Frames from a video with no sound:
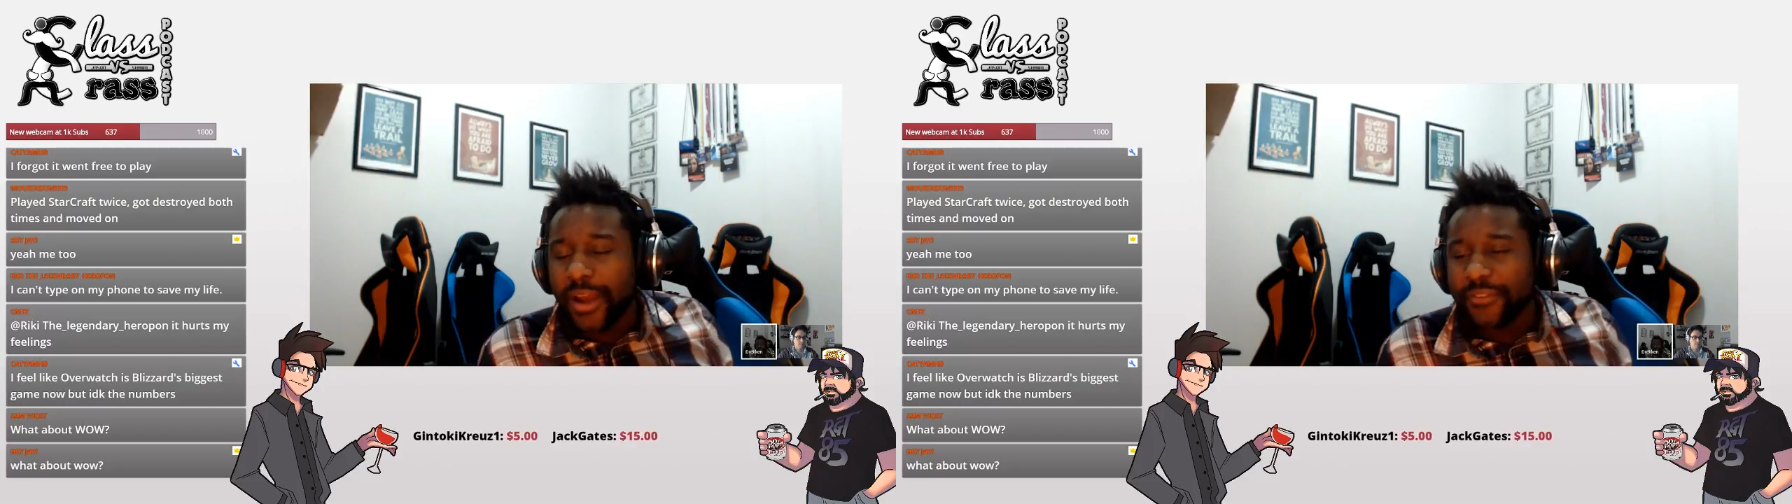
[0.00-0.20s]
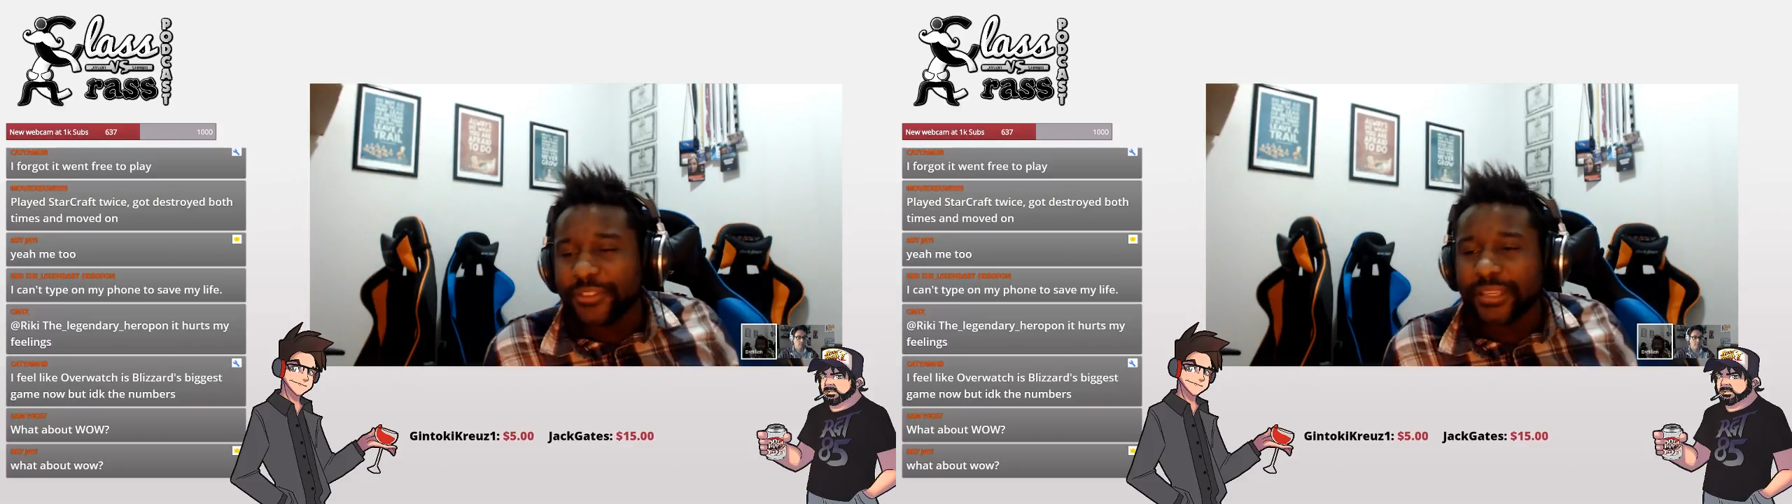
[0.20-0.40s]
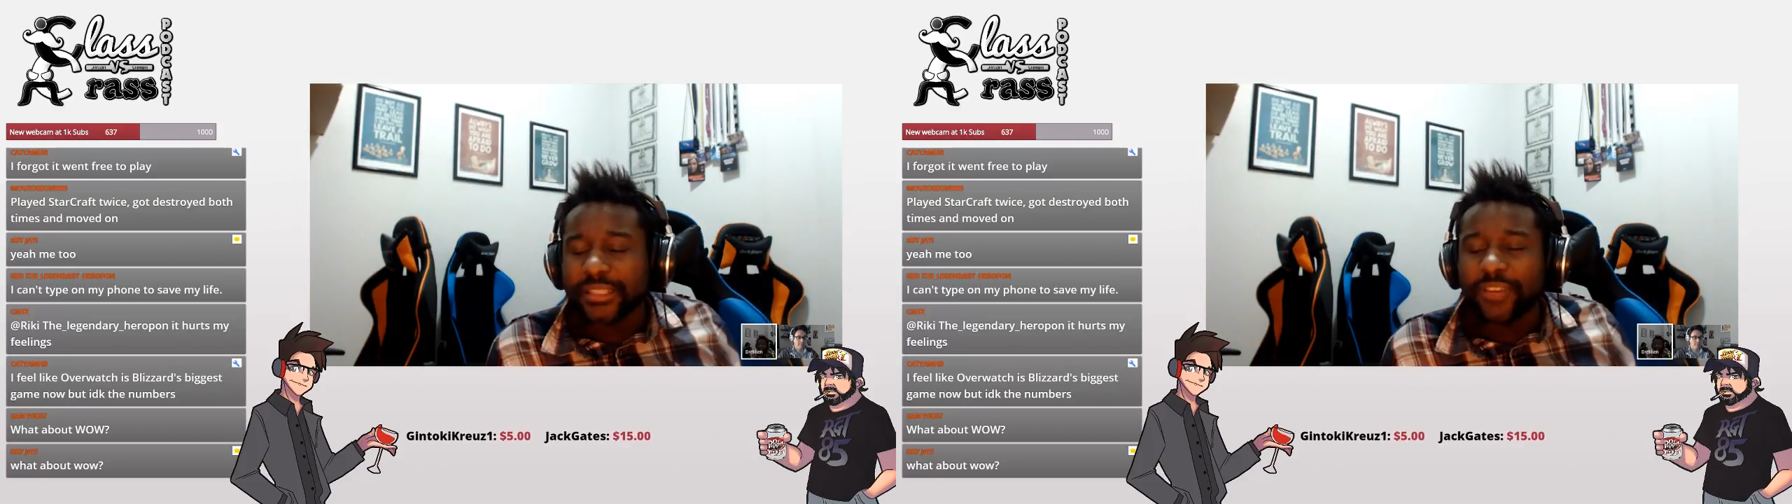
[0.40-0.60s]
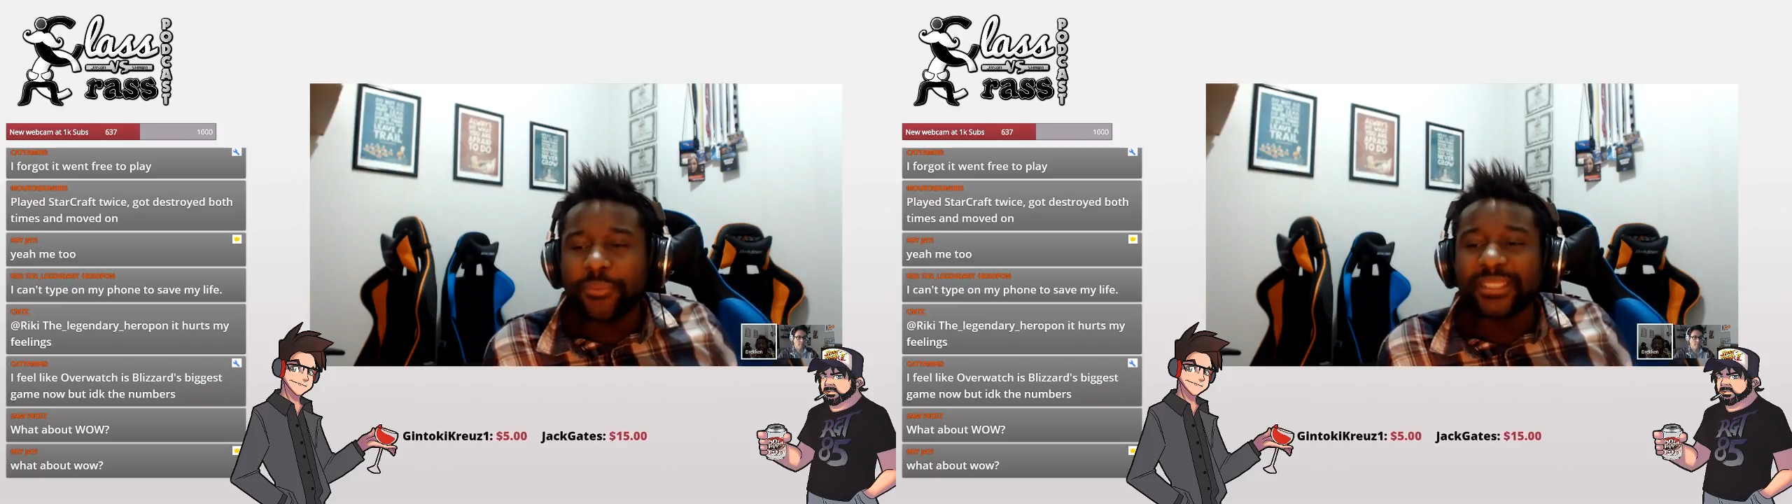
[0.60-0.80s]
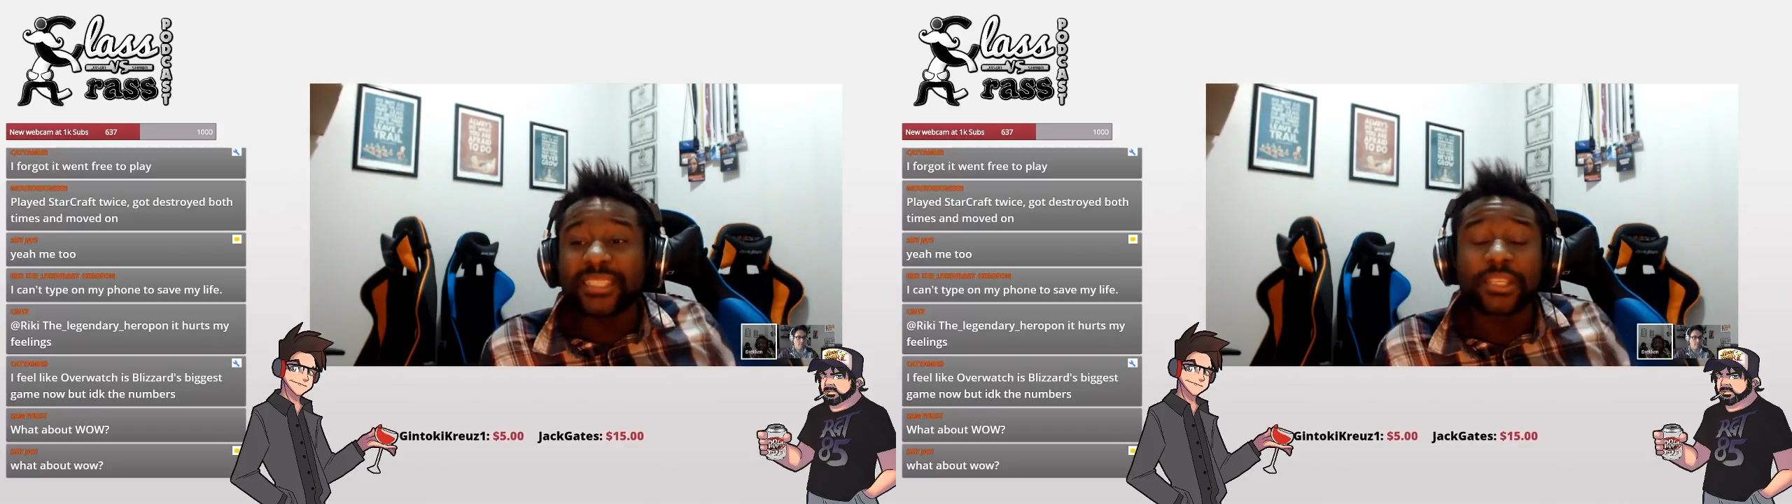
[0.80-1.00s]
is a little different
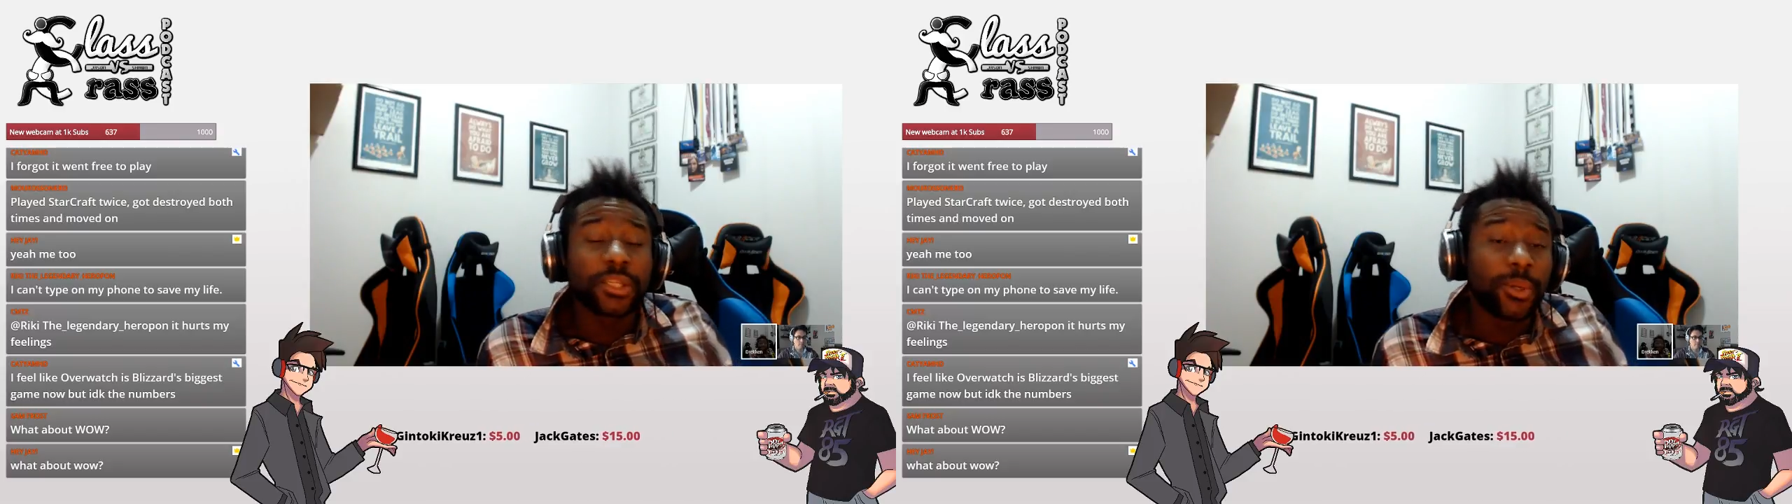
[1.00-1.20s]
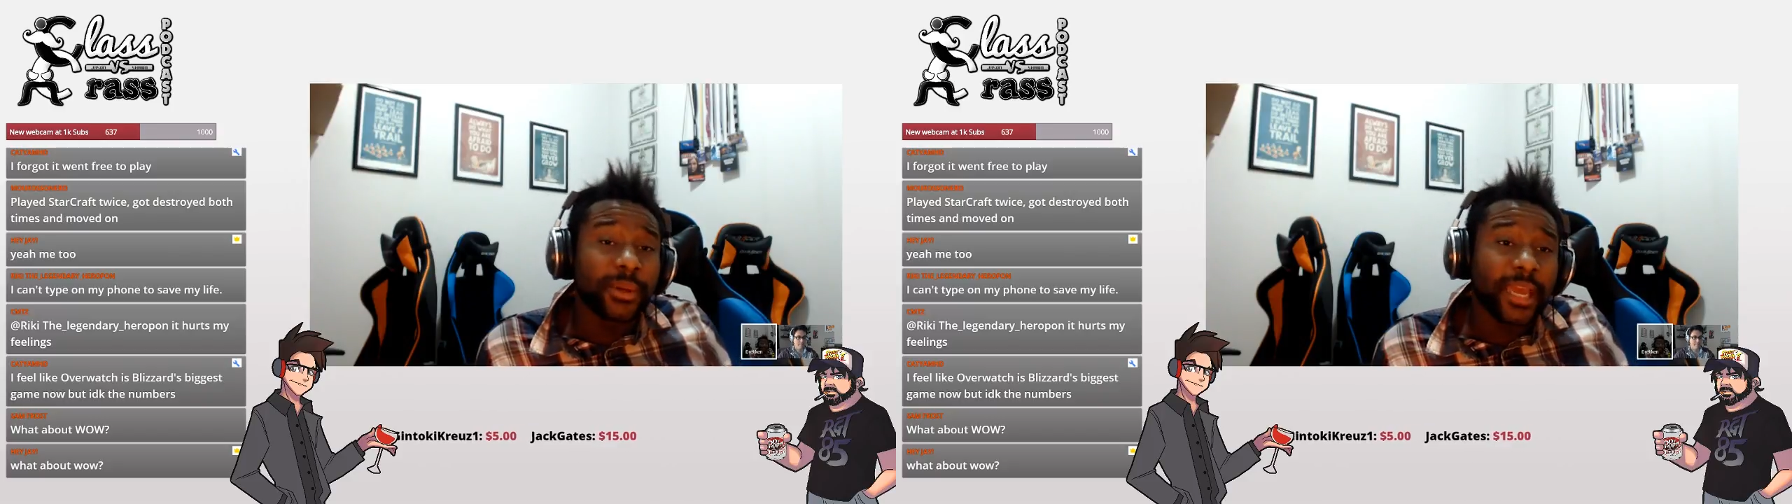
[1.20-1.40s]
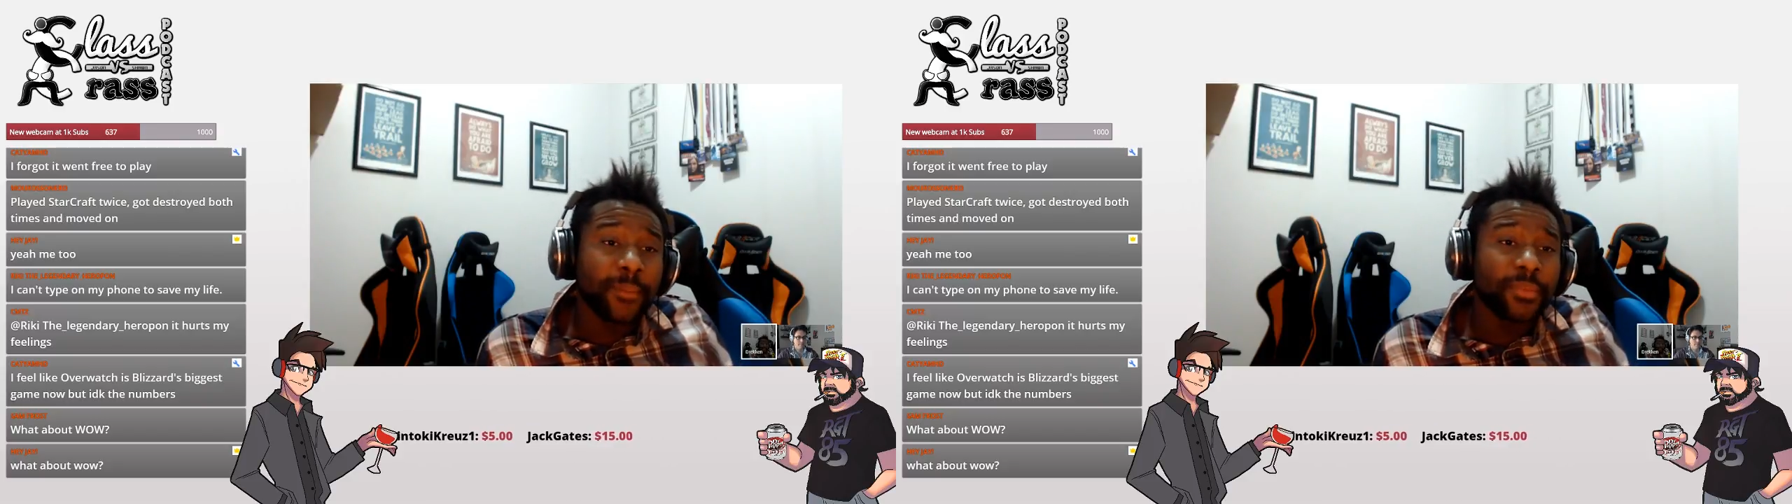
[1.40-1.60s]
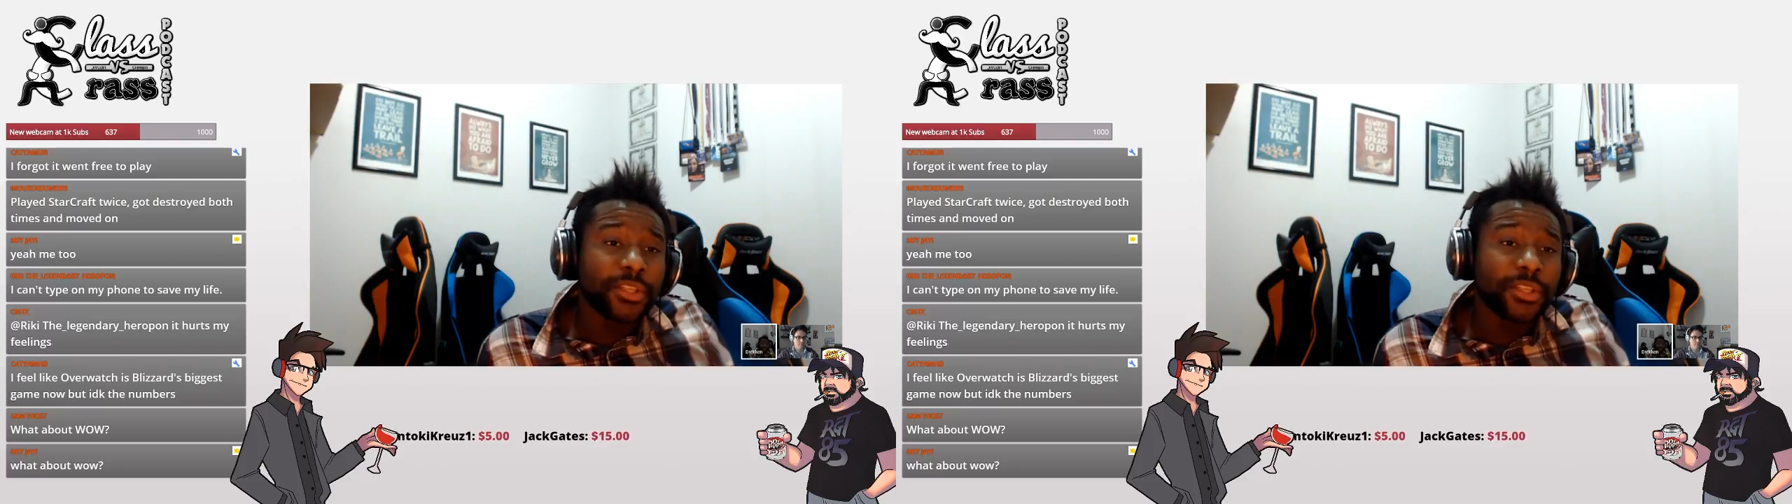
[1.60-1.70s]
because it's a solo game.